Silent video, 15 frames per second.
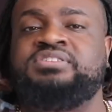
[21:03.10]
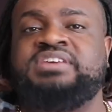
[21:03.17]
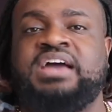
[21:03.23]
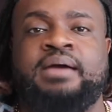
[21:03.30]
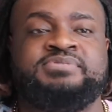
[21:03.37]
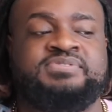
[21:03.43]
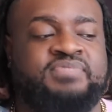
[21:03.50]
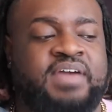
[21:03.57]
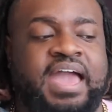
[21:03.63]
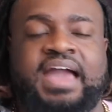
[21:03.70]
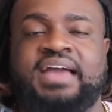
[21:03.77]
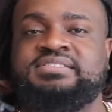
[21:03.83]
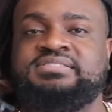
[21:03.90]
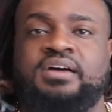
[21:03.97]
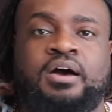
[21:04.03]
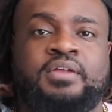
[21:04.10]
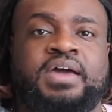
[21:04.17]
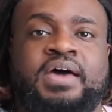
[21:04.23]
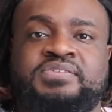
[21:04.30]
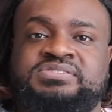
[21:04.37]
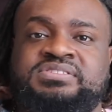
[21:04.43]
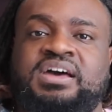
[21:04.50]
times vaxxed, all the
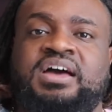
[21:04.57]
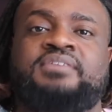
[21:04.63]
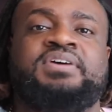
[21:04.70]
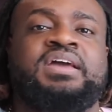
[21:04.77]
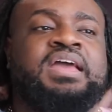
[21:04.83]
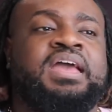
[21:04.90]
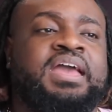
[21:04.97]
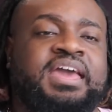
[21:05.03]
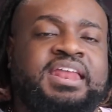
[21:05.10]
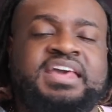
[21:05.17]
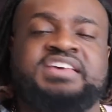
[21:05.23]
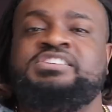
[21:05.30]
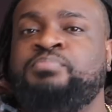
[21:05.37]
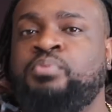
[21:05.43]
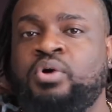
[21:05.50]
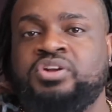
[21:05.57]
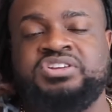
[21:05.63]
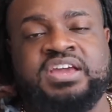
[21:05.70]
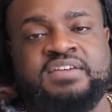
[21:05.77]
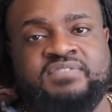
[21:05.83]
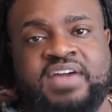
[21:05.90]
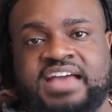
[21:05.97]
other stuff. It is important
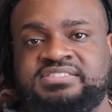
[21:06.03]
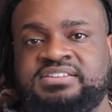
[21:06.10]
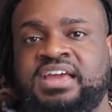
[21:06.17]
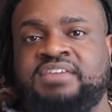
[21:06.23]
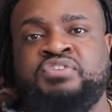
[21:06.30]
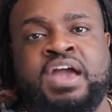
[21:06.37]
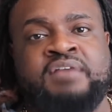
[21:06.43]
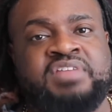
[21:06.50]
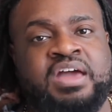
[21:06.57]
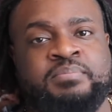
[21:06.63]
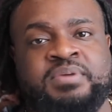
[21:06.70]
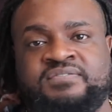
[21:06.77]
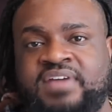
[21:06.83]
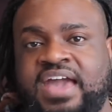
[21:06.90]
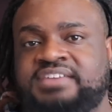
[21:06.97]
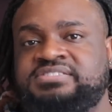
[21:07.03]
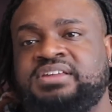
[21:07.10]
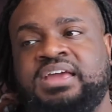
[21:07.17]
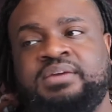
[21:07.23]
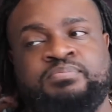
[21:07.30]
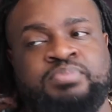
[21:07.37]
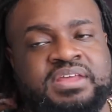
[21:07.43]
to get vaccinated. If you have not been
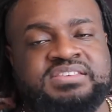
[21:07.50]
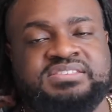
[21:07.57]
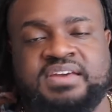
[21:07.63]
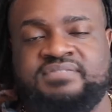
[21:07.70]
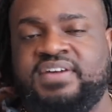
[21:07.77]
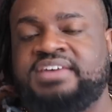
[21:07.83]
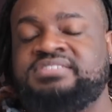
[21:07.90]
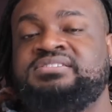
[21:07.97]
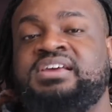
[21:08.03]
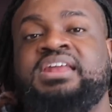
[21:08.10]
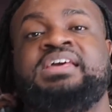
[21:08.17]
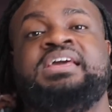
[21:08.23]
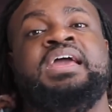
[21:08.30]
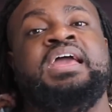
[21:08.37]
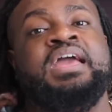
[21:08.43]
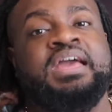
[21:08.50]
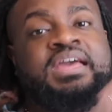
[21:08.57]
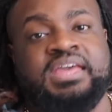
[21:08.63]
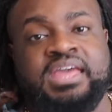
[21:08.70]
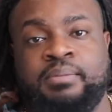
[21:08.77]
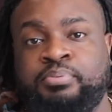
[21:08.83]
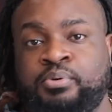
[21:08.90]
vaccinated, please get vaccinated,
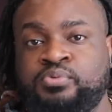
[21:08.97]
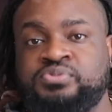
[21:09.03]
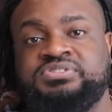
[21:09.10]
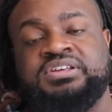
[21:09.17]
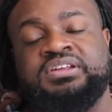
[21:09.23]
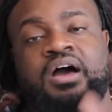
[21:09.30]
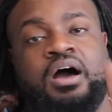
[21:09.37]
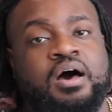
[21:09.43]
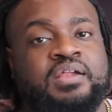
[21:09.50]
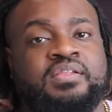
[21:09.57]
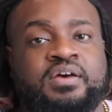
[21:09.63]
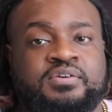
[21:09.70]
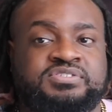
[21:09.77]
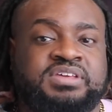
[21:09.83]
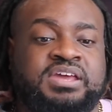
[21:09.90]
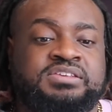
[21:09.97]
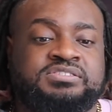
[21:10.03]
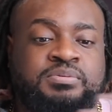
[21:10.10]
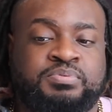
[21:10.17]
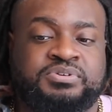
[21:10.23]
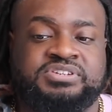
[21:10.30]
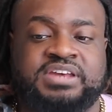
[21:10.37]
get boosted, all of those things to
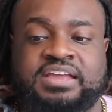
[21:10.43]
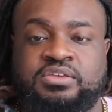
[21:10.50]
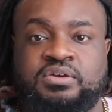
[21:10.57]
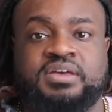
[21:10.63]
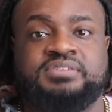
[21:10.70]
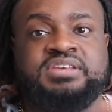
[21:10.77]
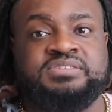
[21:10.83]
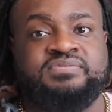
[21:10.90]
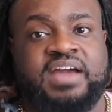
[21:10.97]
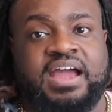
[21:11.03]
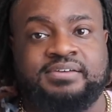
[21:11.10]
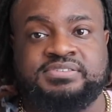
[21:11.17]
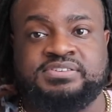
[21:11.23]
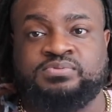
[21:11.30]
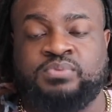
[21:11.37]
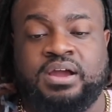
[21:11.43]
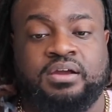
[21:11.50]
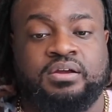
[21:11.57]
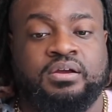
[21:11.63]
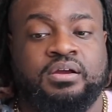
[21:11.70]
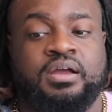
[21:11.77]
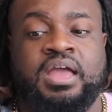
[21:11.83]
protect you, because these viruses around
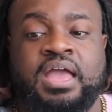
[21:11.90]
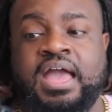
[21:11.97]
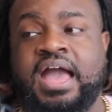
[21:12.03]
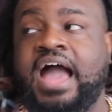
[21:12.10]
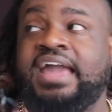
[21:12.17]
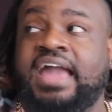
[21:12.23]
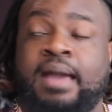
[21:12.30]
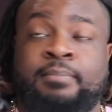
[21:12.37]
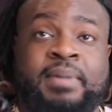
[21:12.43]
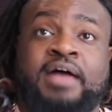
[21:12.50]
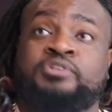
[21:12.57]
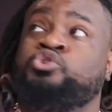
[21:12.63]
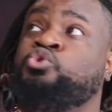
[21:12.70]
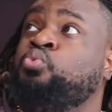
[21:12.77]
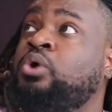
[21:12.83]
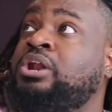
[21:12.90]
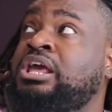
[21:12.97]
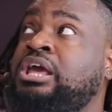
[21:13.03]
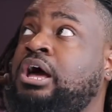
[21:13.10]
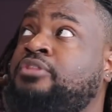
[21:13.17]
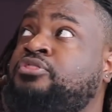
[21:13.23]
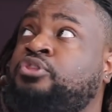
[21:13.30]
here, I got about
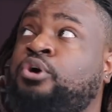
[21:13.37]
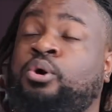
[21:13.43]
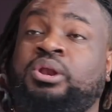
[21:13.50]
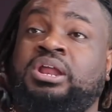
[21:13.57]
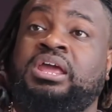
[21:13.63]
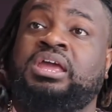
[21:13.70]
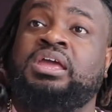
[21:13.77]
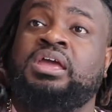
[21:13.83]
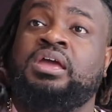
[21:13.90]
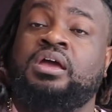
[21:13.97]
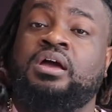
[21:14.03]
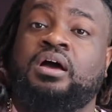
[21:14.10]
20 or 30